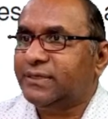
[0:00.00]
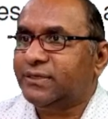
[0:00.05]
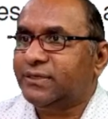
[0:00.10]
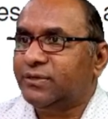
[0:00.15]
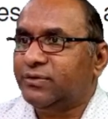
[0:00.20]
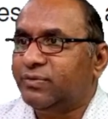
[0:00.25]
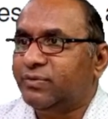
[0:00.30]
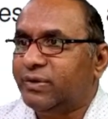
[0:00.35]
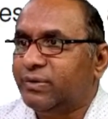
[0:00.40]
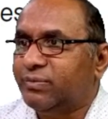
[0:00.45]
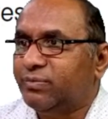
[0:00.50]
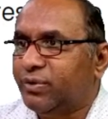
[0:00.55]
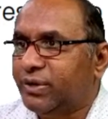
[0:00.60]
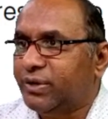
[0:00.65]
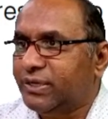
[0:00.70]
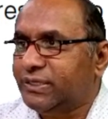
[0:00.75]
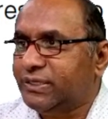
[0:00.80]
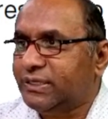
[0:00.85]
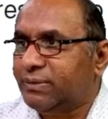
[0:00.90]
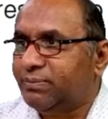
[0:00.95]
one
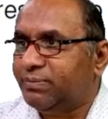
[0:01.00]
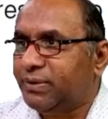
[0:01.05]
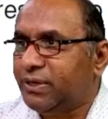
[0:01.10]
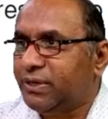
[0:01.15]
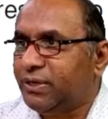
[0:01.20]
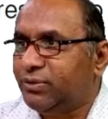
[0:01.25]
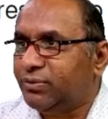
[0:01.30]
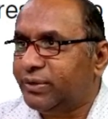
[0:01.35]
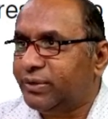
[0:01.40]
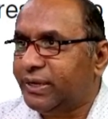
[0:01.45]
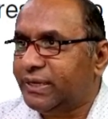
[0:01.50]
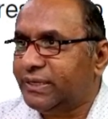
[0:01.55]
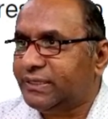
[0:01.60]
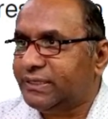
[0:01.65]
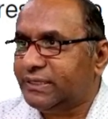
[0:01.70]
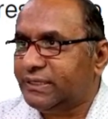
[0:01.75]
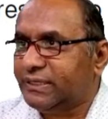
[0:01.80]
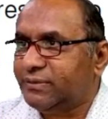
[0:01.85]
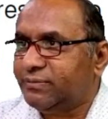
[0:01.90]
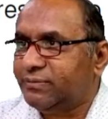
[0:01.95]
more example you can
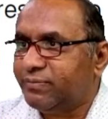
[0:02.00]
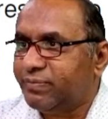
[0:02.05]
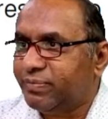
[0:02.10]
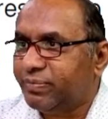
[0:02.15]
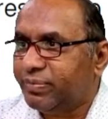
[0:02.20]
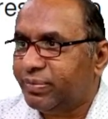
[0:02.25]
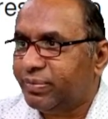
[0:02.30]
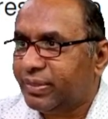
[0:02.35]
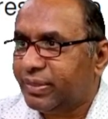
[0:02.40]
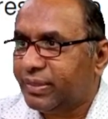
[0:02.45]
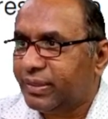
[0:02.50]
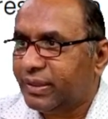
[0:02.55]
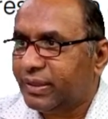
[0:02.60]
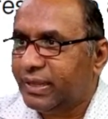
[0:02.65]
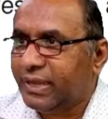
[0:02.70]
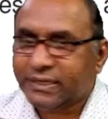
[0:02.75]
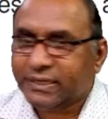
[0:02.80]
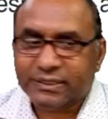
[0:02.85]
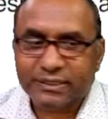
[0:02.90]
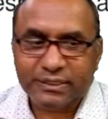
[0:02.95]
see.
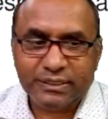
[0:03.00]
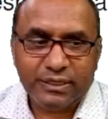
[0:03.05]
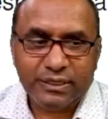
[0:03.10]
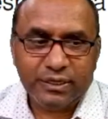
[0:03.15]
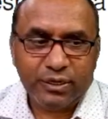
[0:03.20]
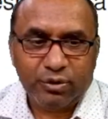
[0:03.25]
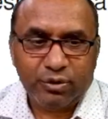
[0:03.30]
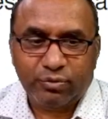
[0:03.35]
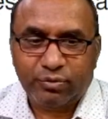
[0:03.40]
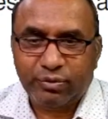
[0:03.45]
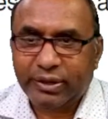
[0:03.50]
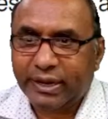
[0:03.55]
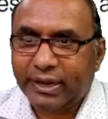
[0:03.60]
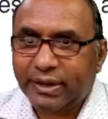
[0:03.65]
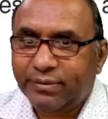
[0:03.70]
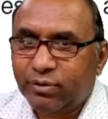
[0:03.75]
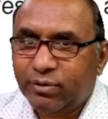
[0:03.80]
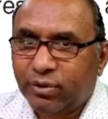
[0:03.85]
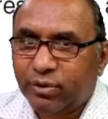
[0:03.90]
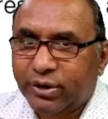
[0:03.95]
Yes, we
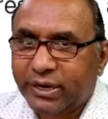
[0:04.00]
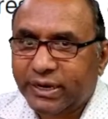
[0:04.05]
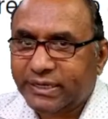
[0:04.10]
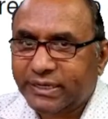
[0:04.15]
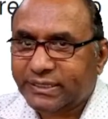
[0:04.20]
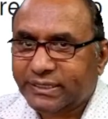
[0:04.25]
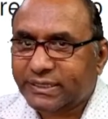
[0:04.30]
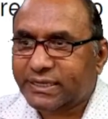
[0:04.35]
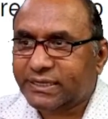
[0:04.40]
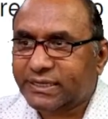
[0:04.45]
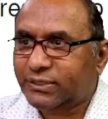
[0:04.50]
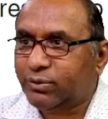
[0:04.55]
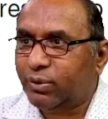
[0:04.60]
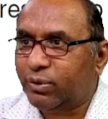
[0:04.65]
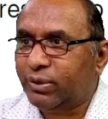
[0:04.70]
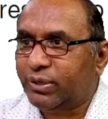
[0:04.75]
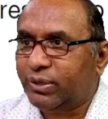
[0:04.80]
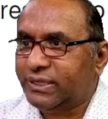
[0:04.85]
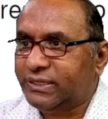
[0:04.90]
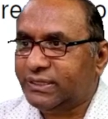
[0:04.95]
have already discussed
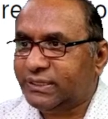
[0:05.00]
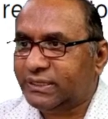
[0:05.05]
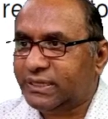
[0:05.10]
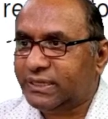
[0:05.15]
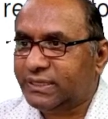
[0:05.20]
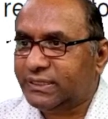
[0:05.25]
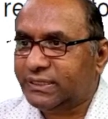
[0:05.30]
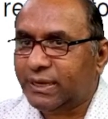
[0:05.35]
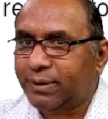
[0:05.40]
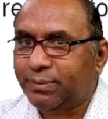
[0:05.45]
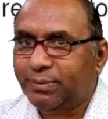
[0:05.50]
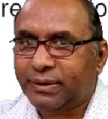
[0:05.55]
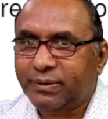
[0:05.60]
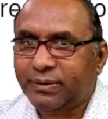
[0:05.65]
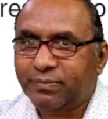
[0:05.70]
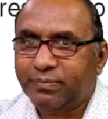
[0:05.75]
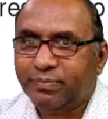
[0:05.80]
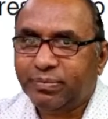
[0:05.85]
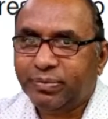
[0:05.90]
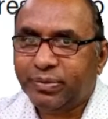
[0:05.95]
all these
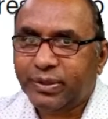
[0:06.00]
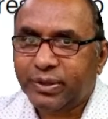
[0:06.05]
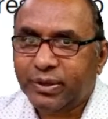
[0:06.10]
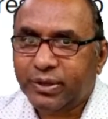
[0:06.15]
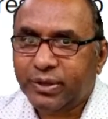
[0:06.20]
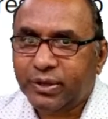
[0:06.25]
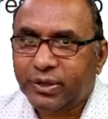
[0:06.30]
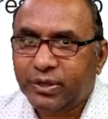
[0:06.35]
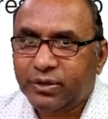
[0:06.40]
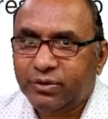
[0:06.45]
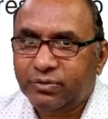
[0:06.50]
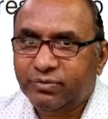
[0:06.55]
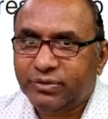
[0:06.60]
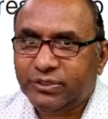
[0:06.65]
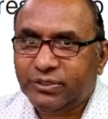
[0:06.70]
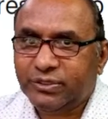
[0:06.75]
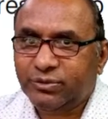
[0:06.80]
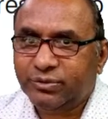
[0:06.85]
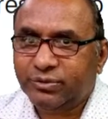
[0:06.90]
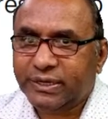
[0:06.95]
concepts
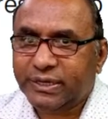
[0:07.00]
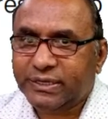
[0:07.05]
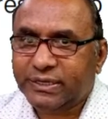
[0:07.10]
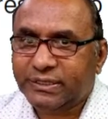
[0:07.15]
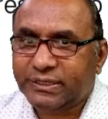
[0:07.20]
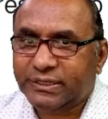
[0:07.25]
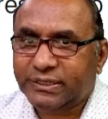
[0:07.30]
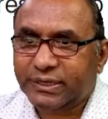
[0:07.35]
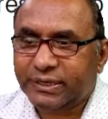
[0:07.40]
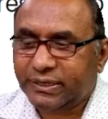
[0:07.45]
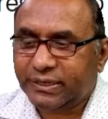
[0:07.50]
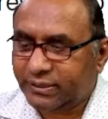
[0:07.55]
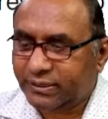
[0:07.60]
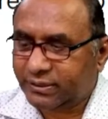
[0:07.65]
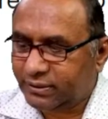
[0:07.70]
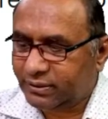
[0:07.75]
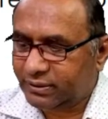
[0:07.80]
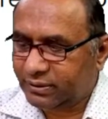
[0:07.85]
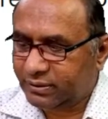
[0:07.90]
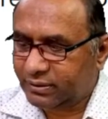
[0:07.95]
which you can see
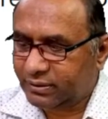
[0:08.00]
here.